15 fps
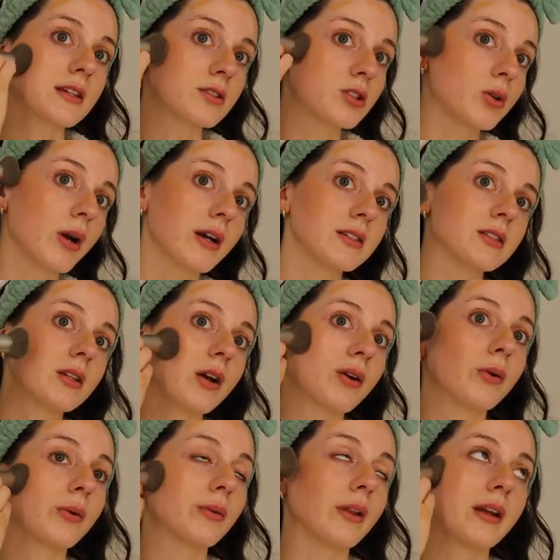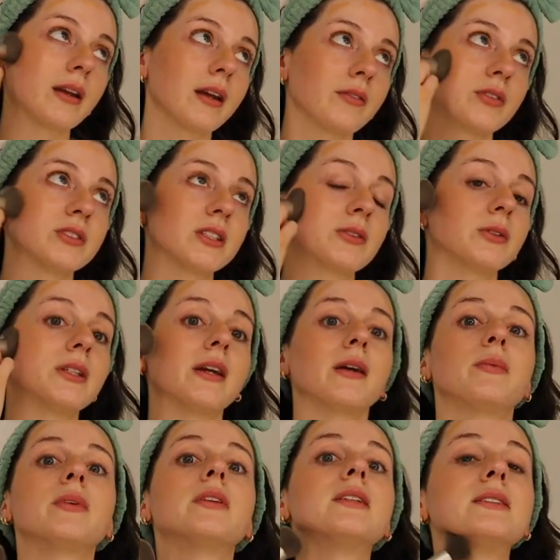As you guys know, like every single day I
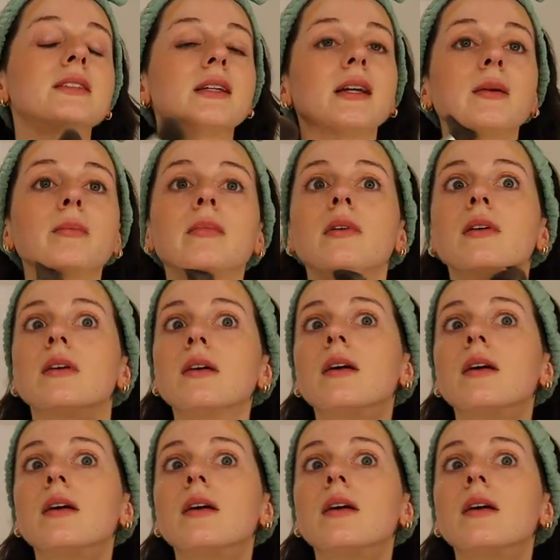wear the same